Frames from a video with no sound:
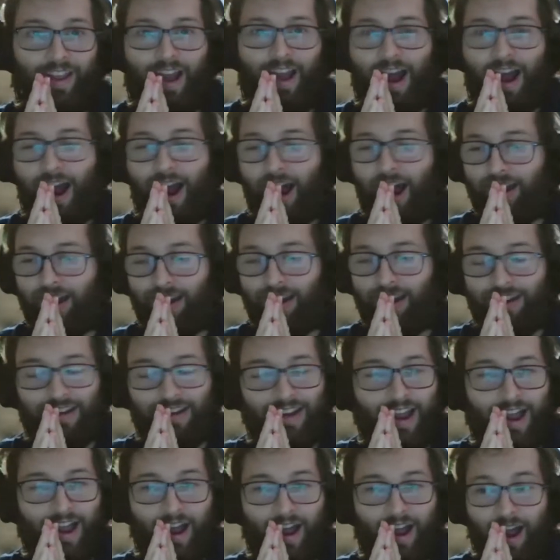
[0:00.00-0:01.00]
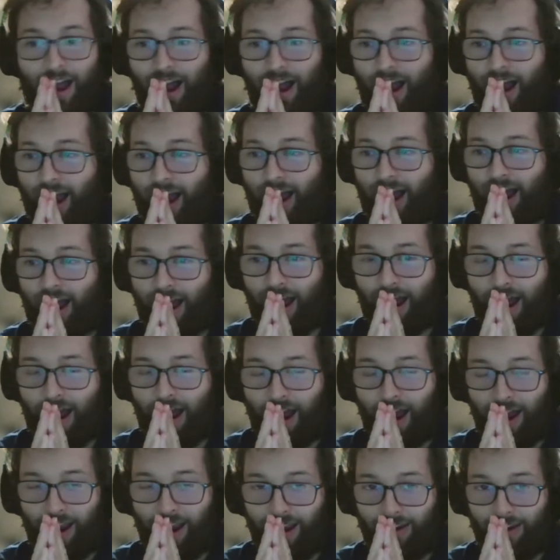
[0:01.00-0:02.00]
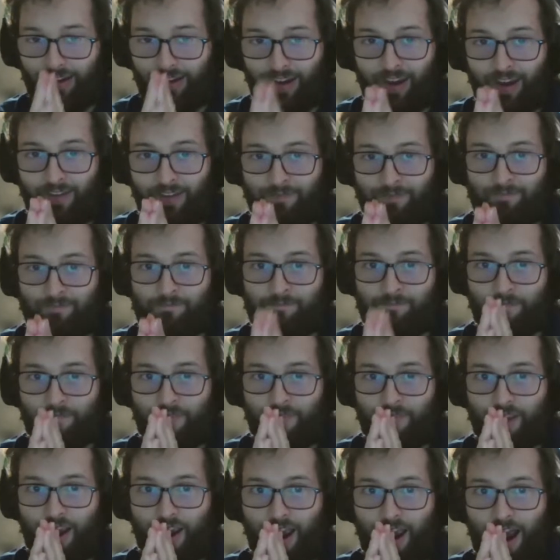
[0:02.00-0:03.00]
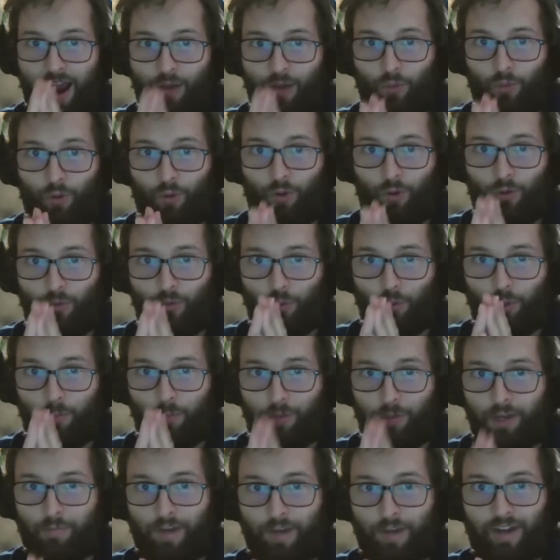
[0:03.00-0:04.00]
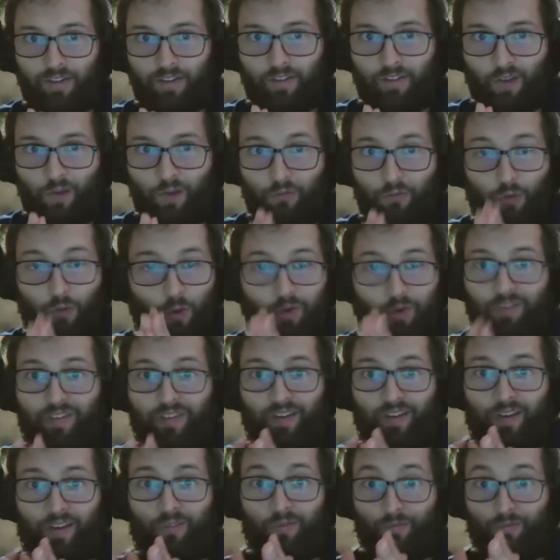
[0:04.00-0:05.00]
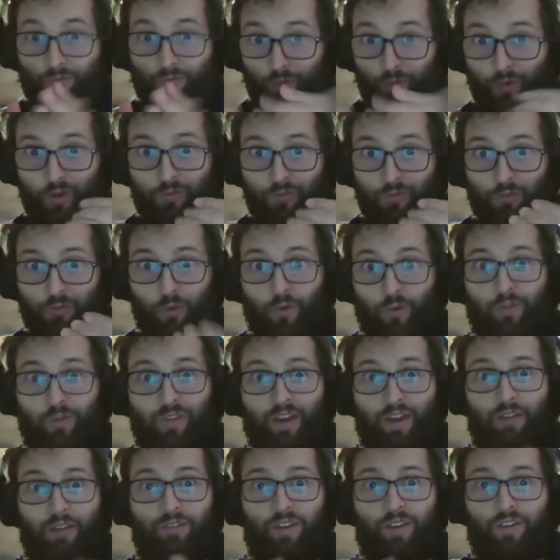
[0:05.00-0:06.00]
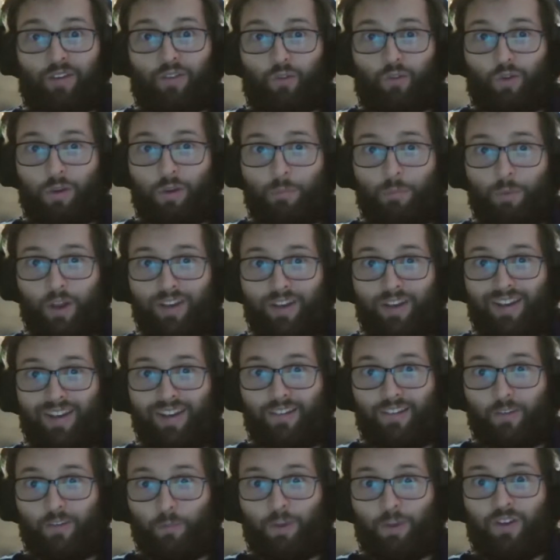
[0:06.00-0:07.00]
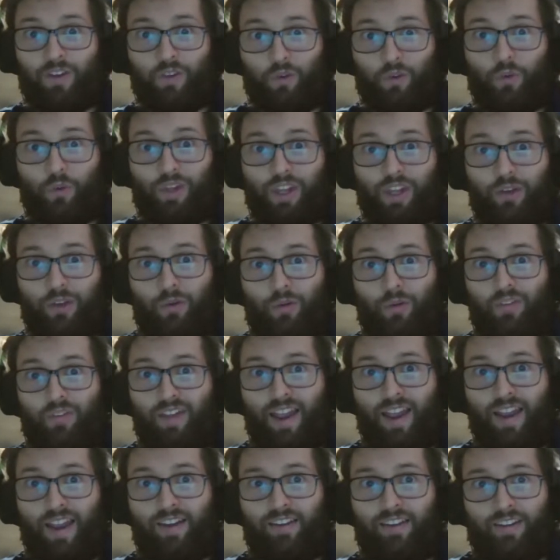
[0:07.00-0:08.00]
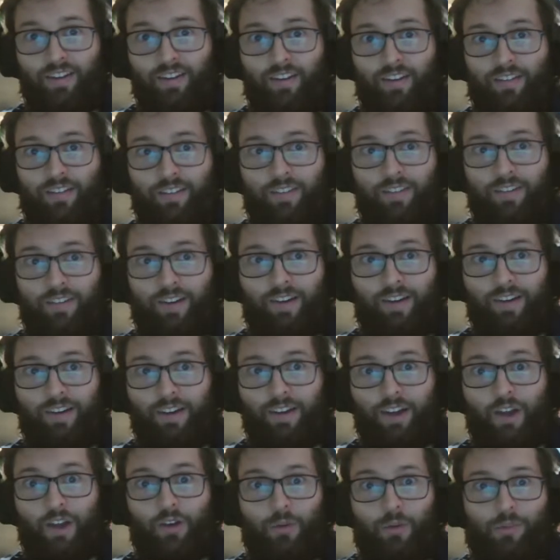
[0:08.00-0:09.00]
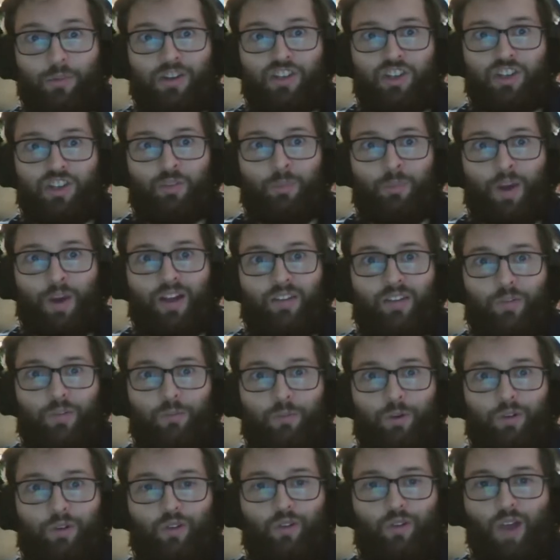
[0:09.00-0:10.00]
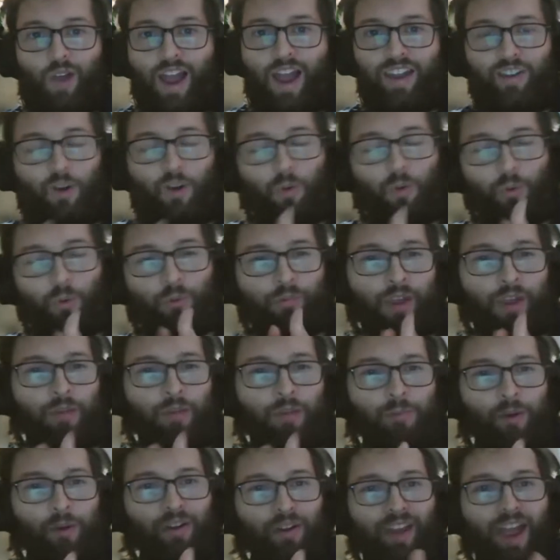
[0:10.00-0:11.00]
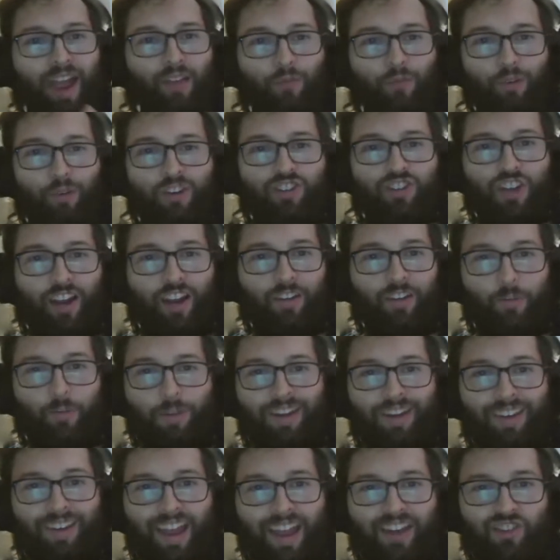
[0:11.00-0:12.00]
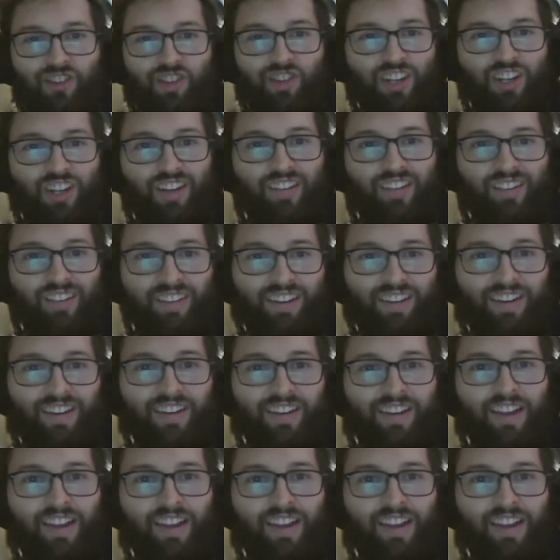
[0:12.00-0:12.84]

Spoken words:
I, again, I will repeat myself or say it for the first time in the stream, but it's been 2 years. I didn't see the other Mission Impossible, so I don't remember that franchise being that cheesy.